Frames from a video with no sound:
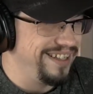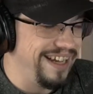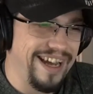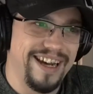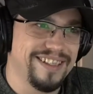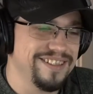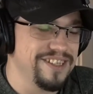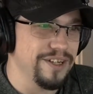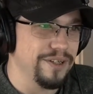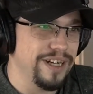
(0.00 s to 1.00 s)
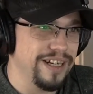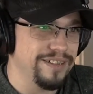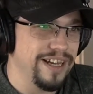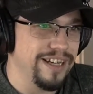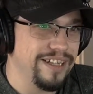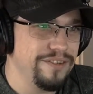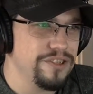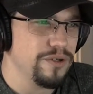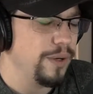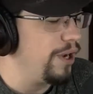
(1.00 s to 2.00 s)
Yeah. So, a huge
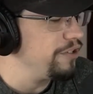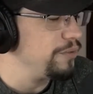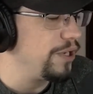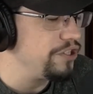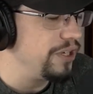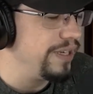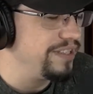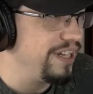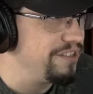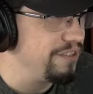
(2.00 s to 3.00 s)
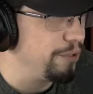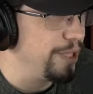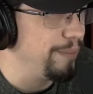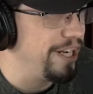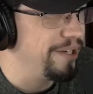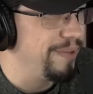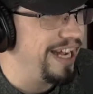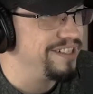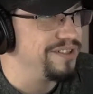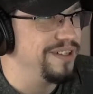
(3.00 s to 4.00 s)
story. Why don't you go ahead and tell us a little bit about your
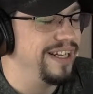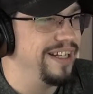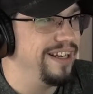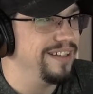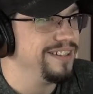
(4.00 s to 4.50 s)
backstory here?